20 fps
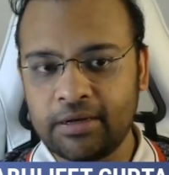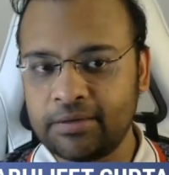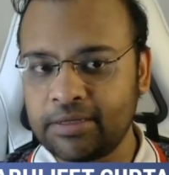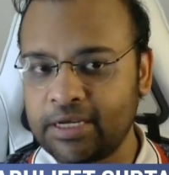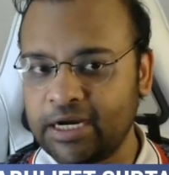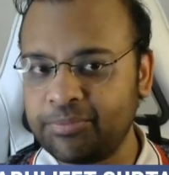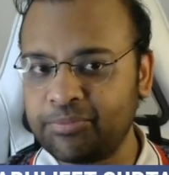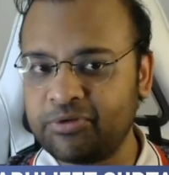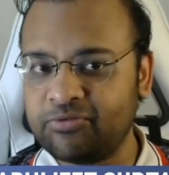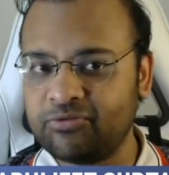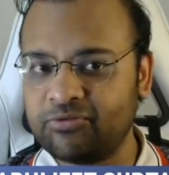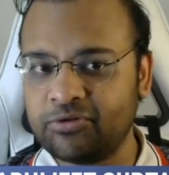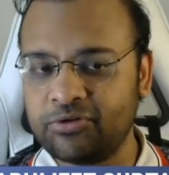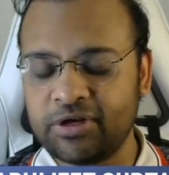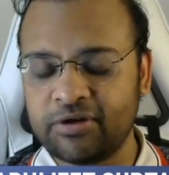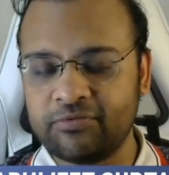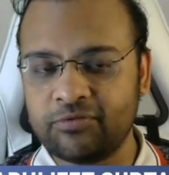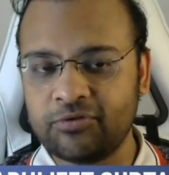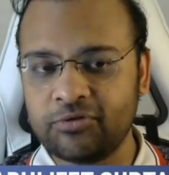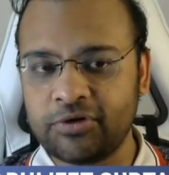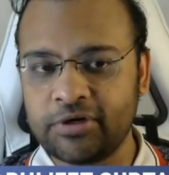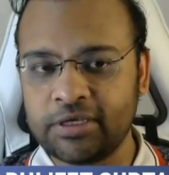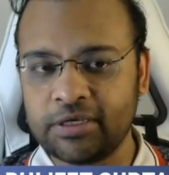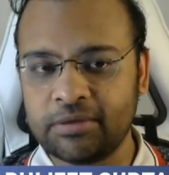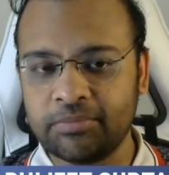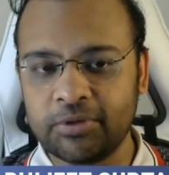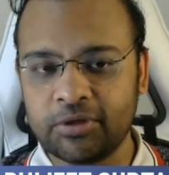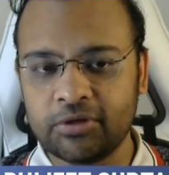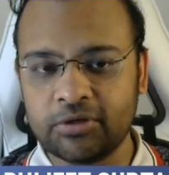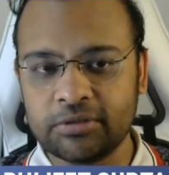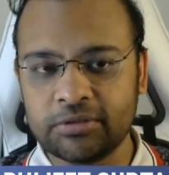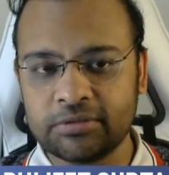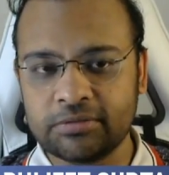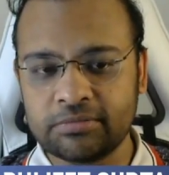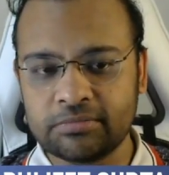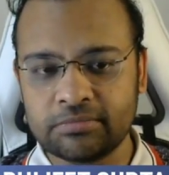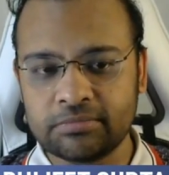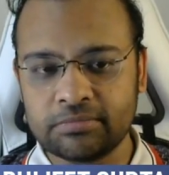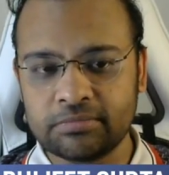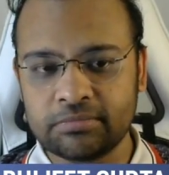knight b4 you have to take
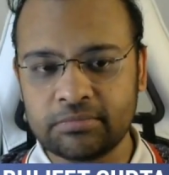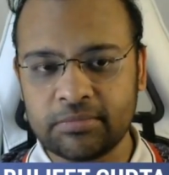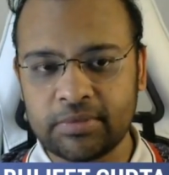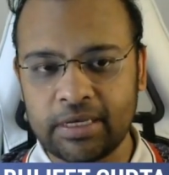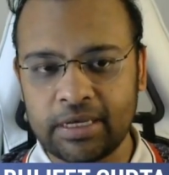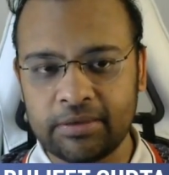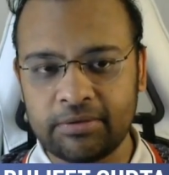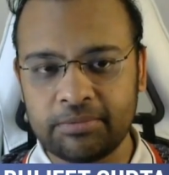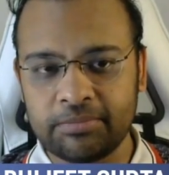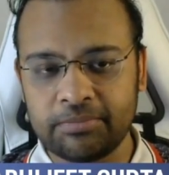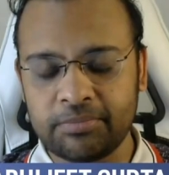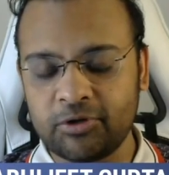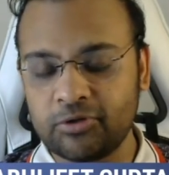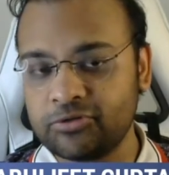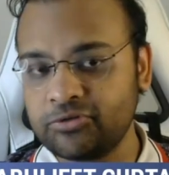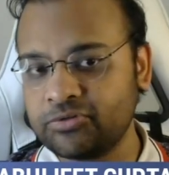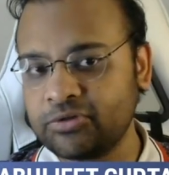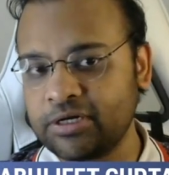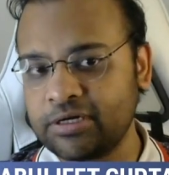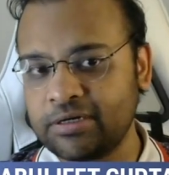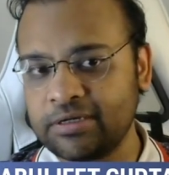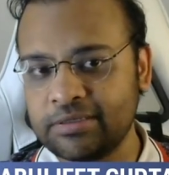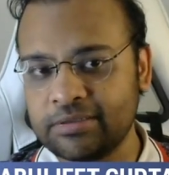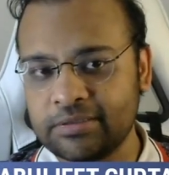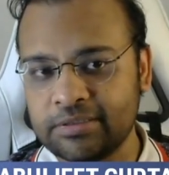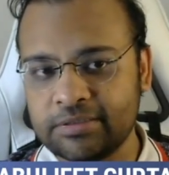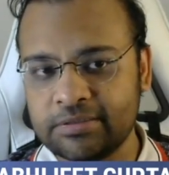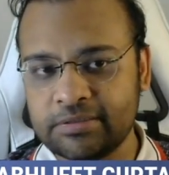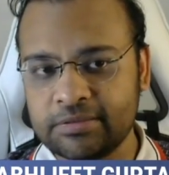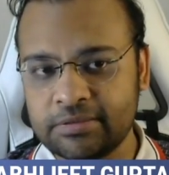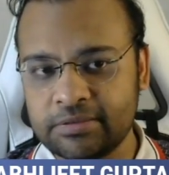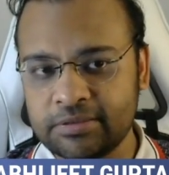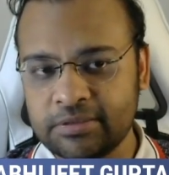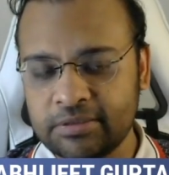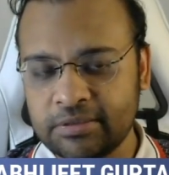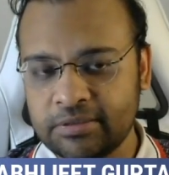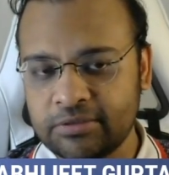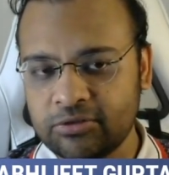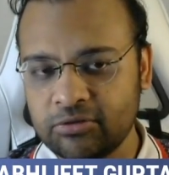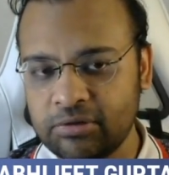because I am also threatening this.
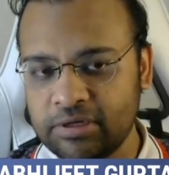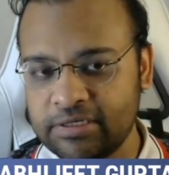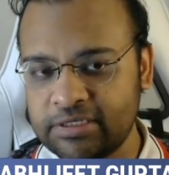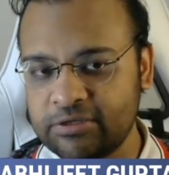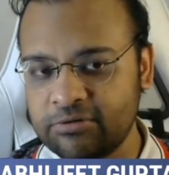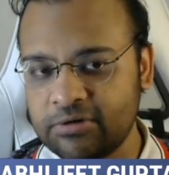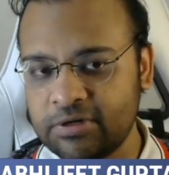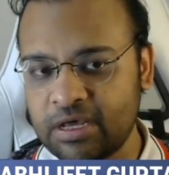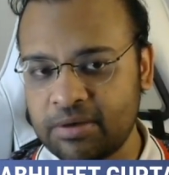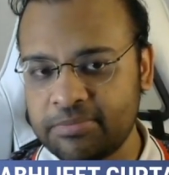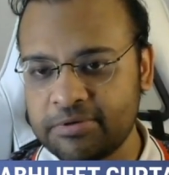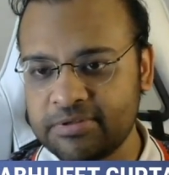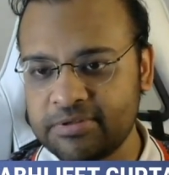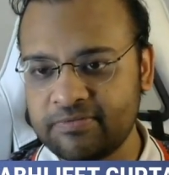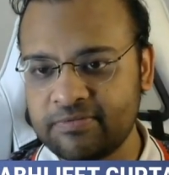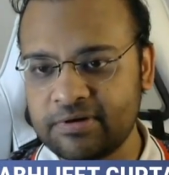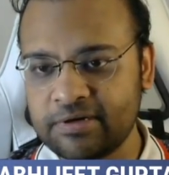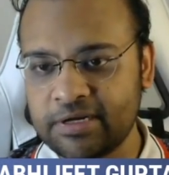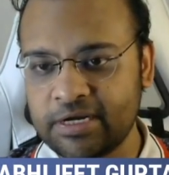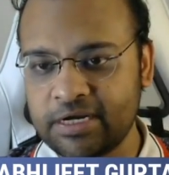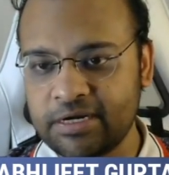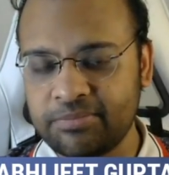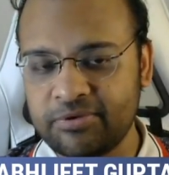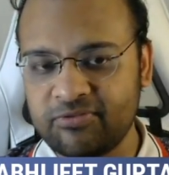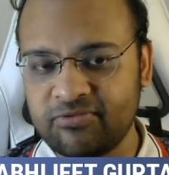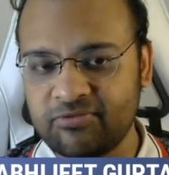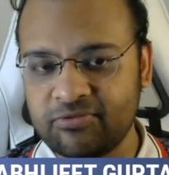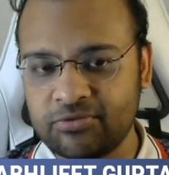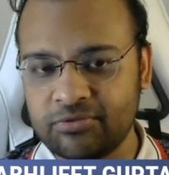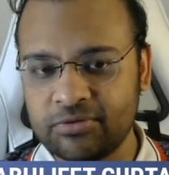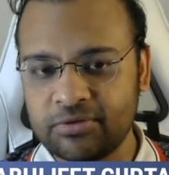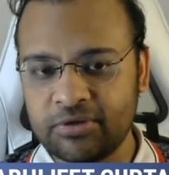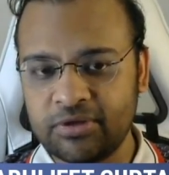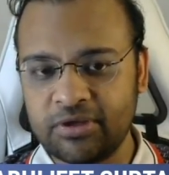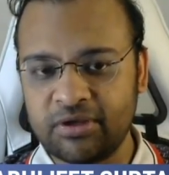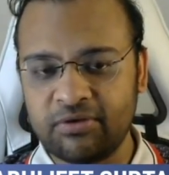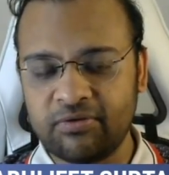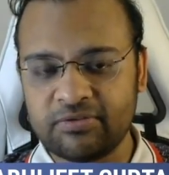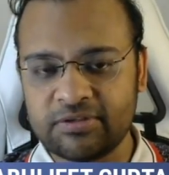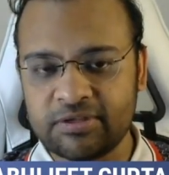So let's see what happens after knight b4.
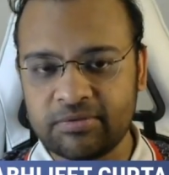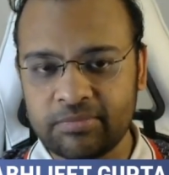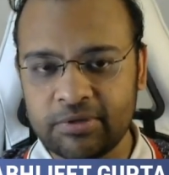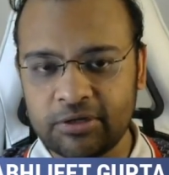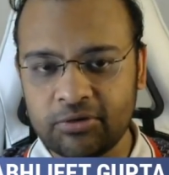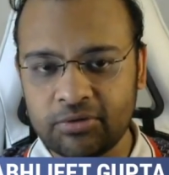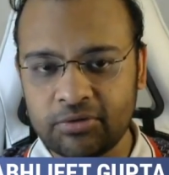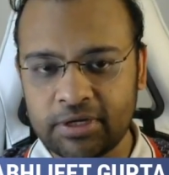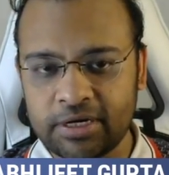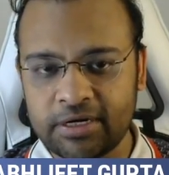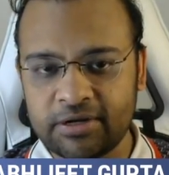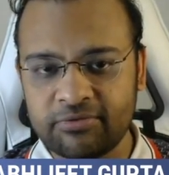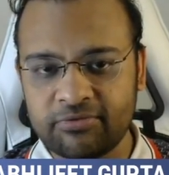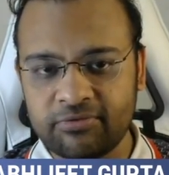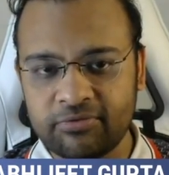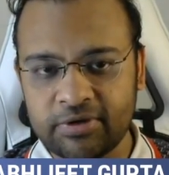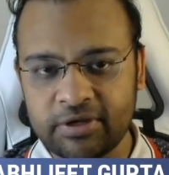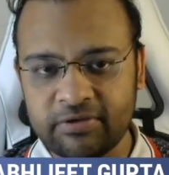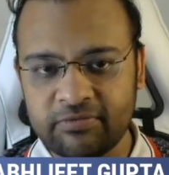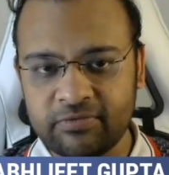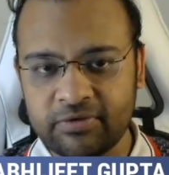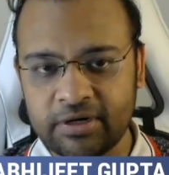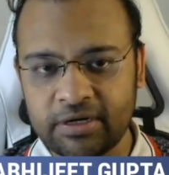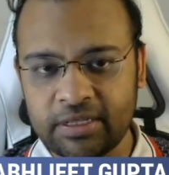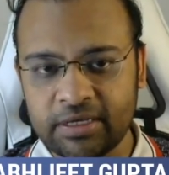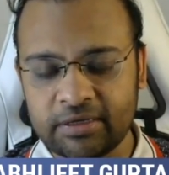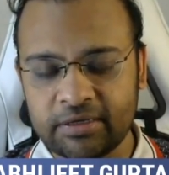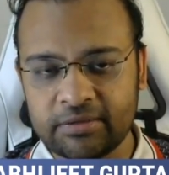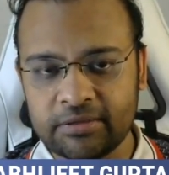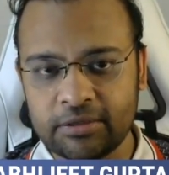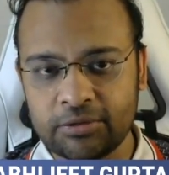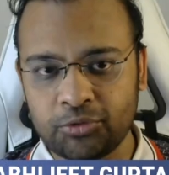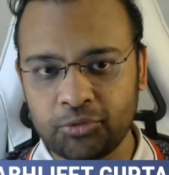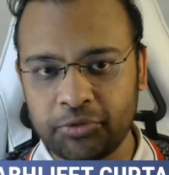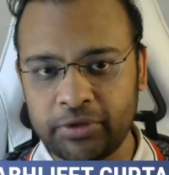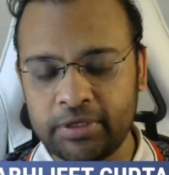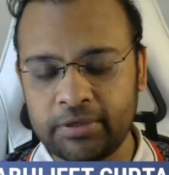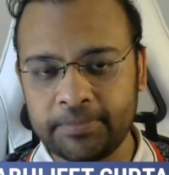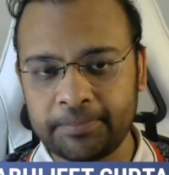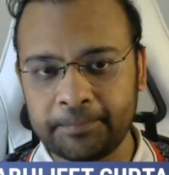Simply go knight f5, attacking the
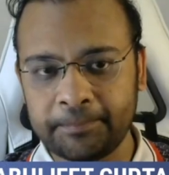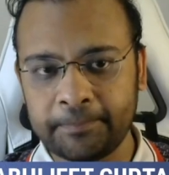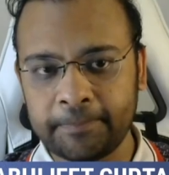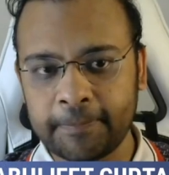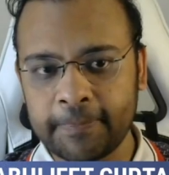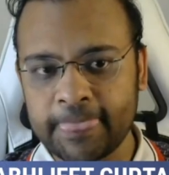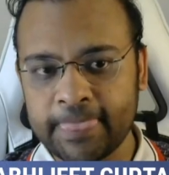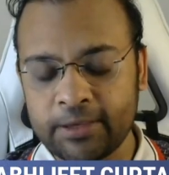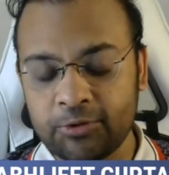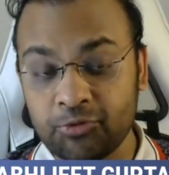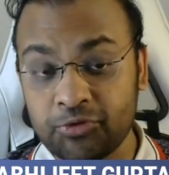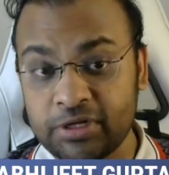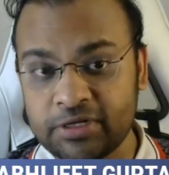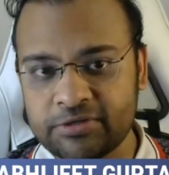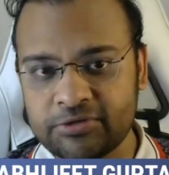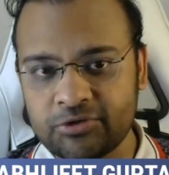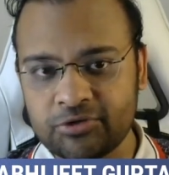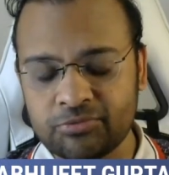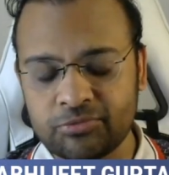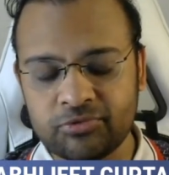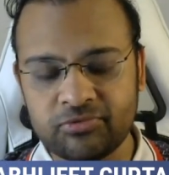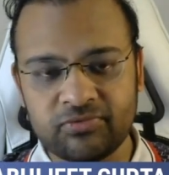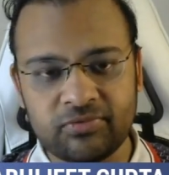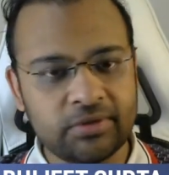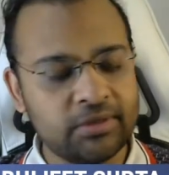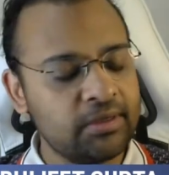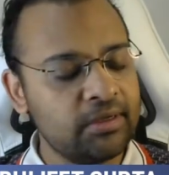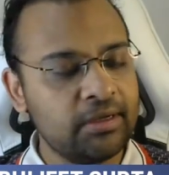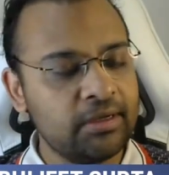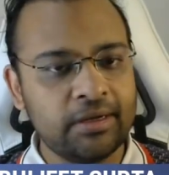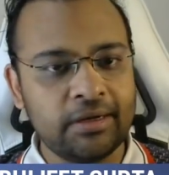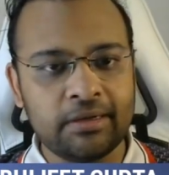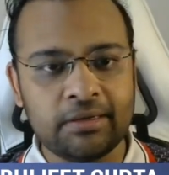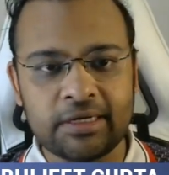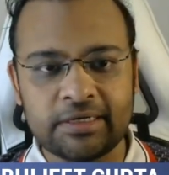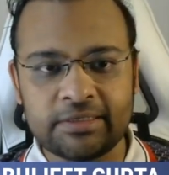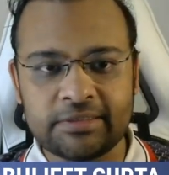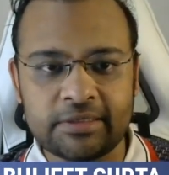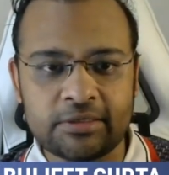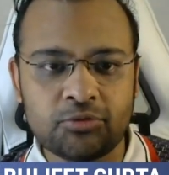queen. Queen has to move.
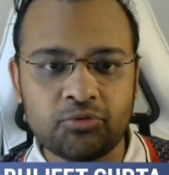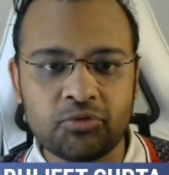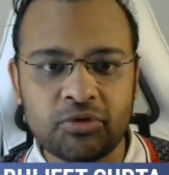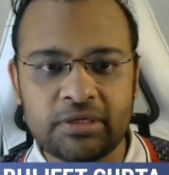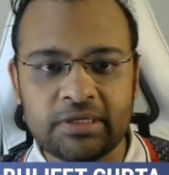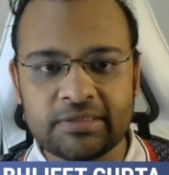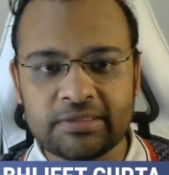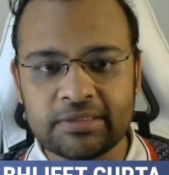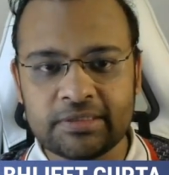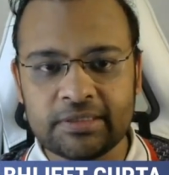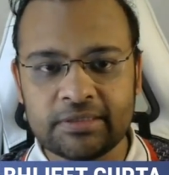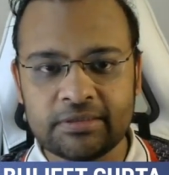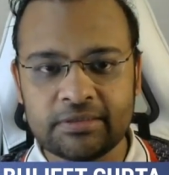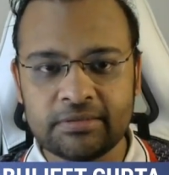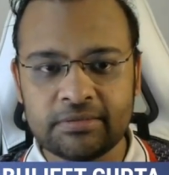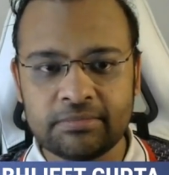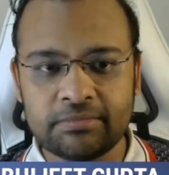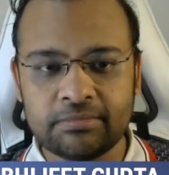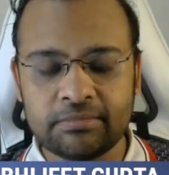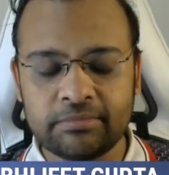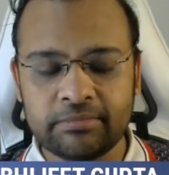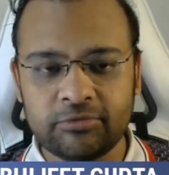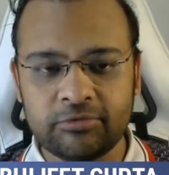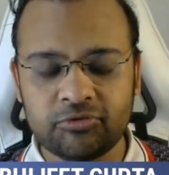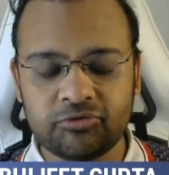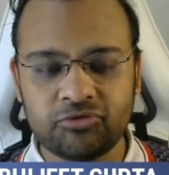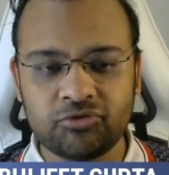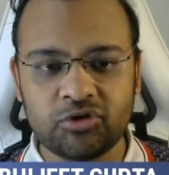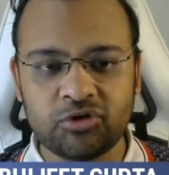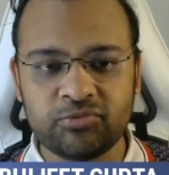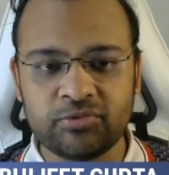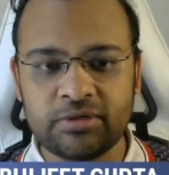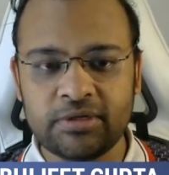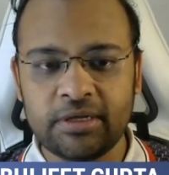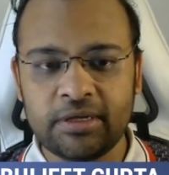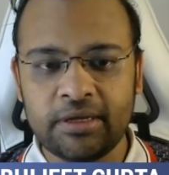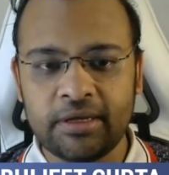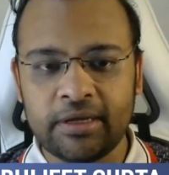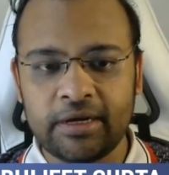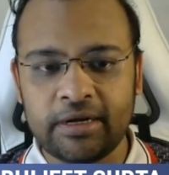Let's say queen e6, looks normal.
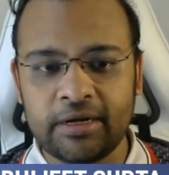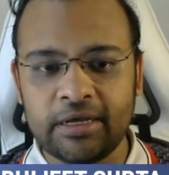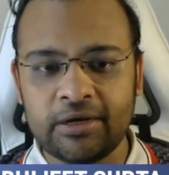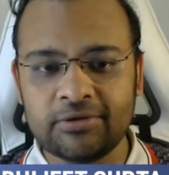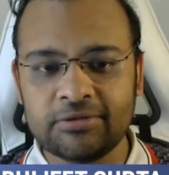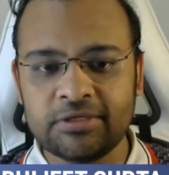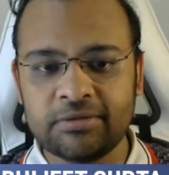And now